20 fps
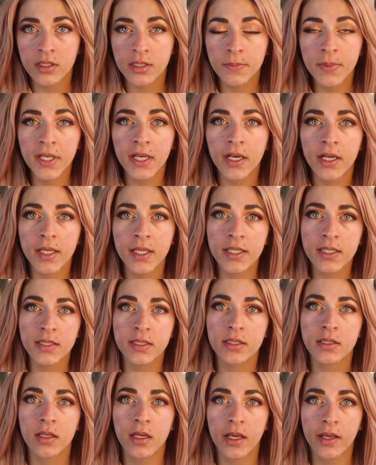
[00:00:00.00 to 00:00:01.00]
to be
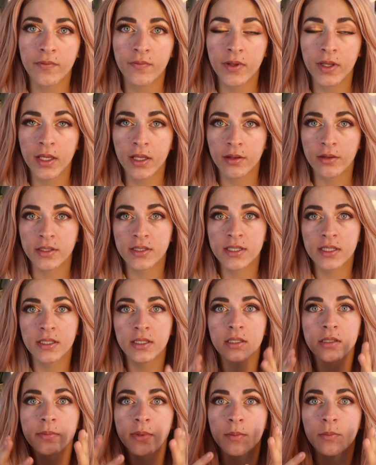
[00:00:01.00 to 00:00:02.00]
honest. I feel like it looks a
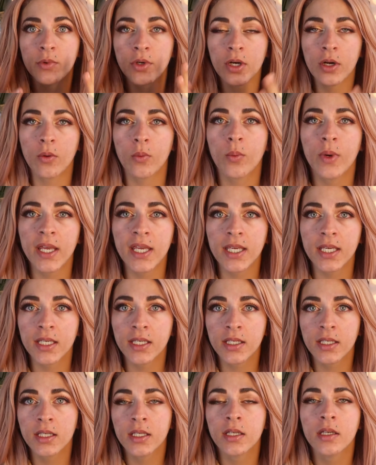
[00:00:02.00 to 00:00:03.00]
little bit more awake.
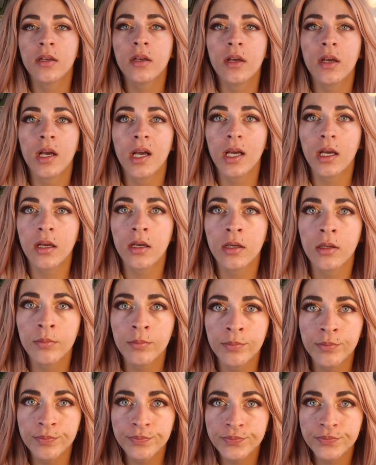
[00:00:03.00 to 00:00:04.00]

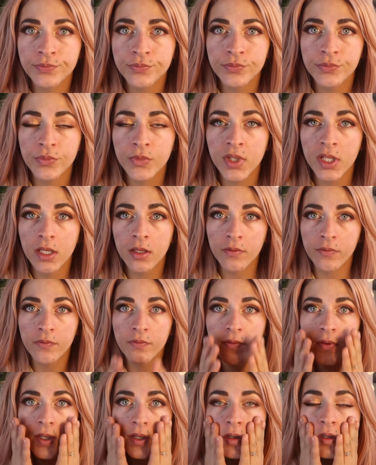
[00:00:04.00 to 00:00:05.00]
Um, it
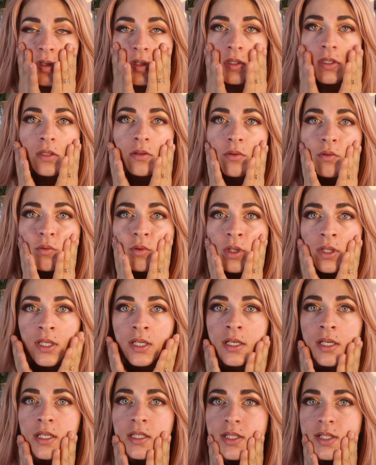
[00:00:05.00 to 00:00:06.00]
feels
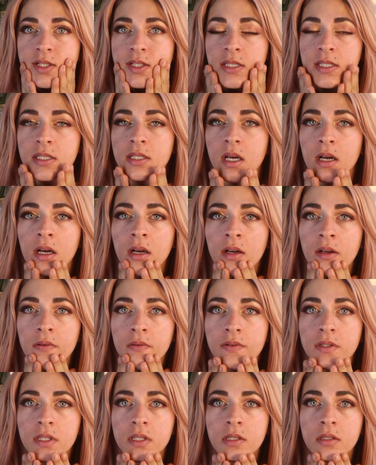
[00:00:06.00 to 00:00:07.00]
really nice and
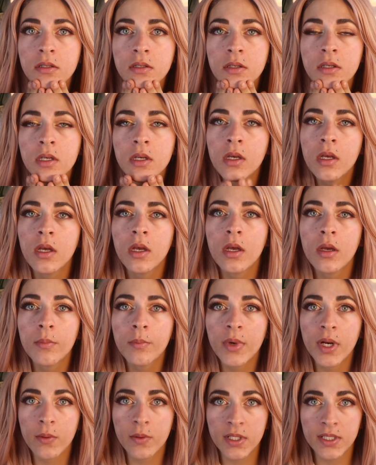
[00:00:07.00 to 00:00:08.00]
soft.
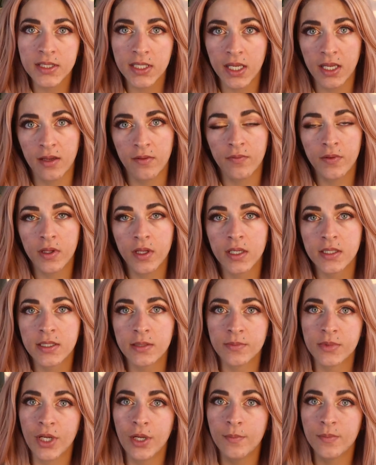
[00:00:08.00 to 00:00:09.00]
But I will say, I feel like
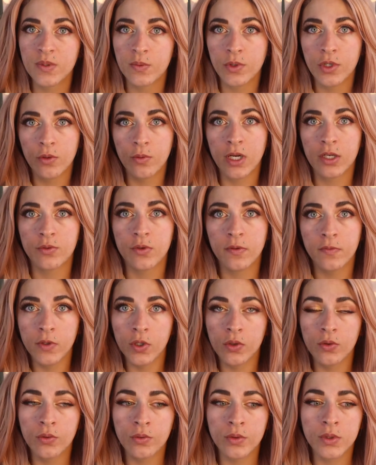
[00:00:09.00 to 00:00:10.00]
sometimes when you watch
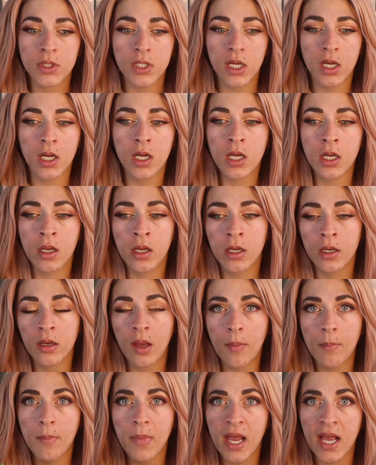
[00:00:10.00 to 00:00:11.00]
reviews
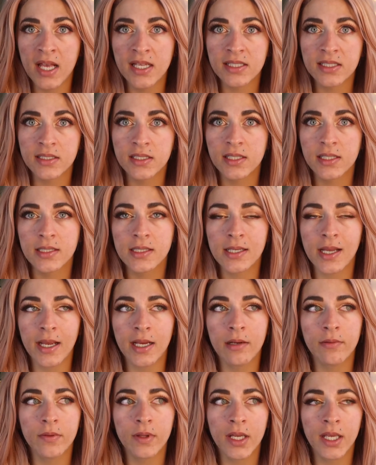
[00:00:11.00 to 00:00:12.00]
on masks, it's
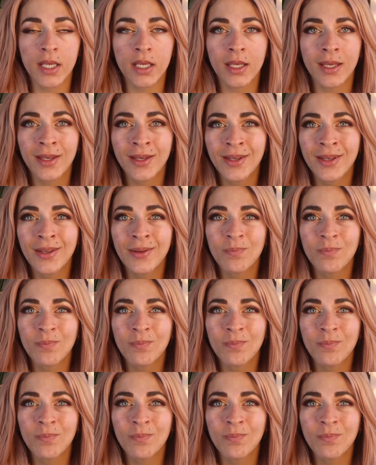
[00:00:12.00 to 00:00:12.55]
kind of like,